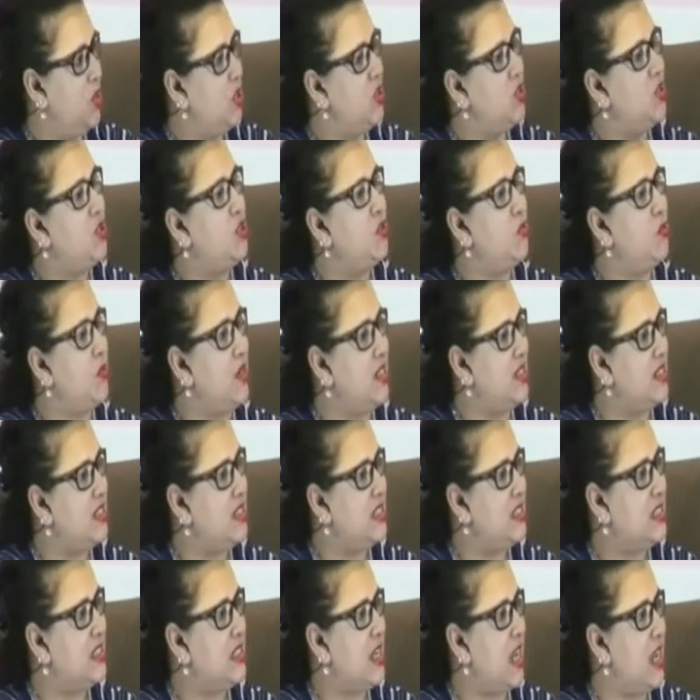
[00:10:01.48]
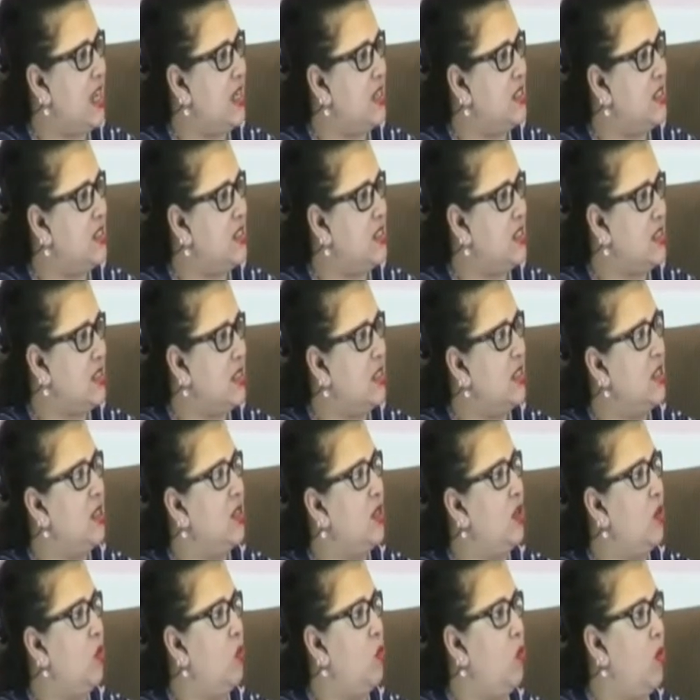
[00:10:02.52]
to understand
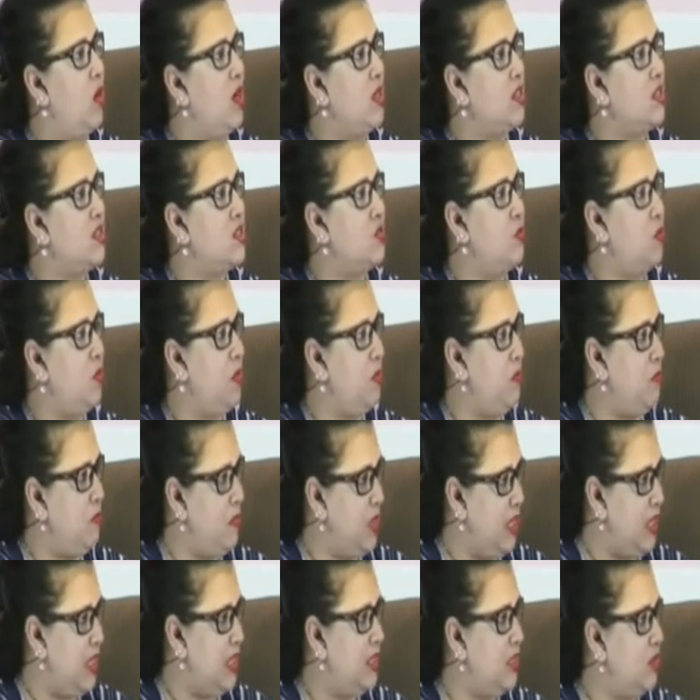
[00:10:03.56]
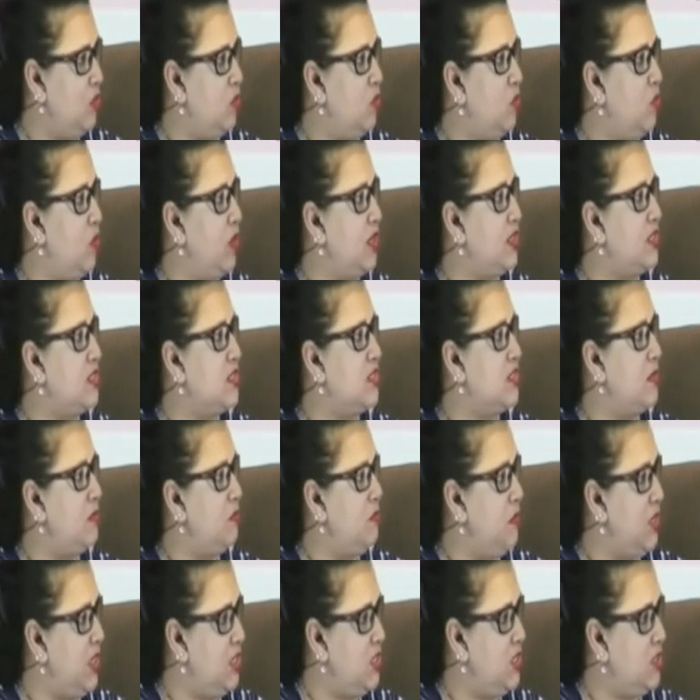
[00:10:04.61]
what we mean or what does it
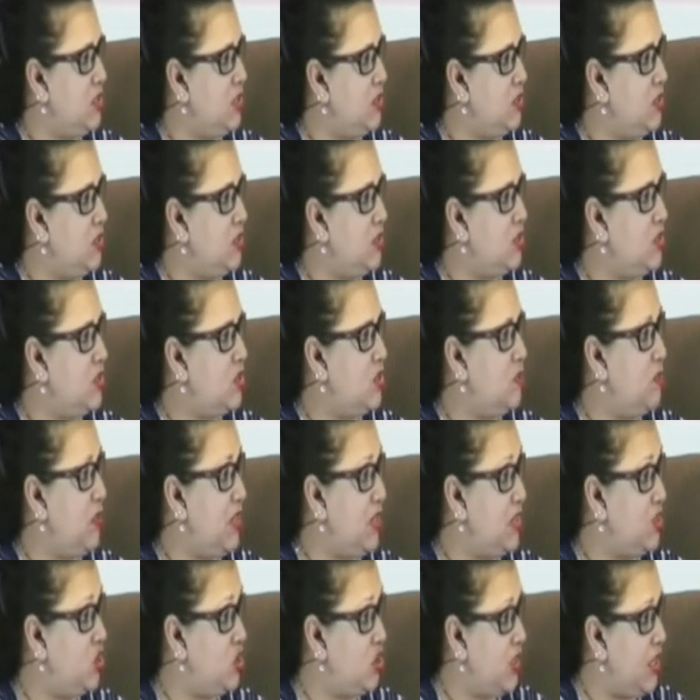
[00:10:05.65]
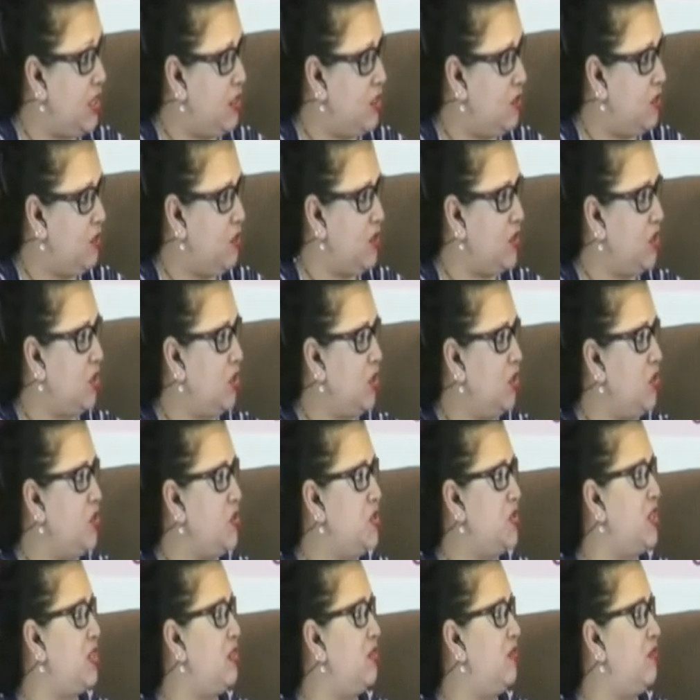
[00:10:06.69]
mean to be gender
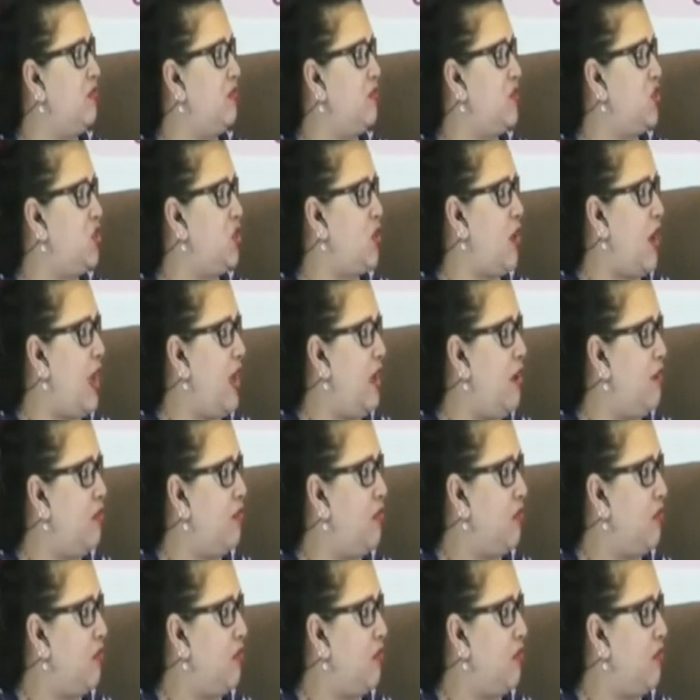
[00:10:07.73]
inclusive, to have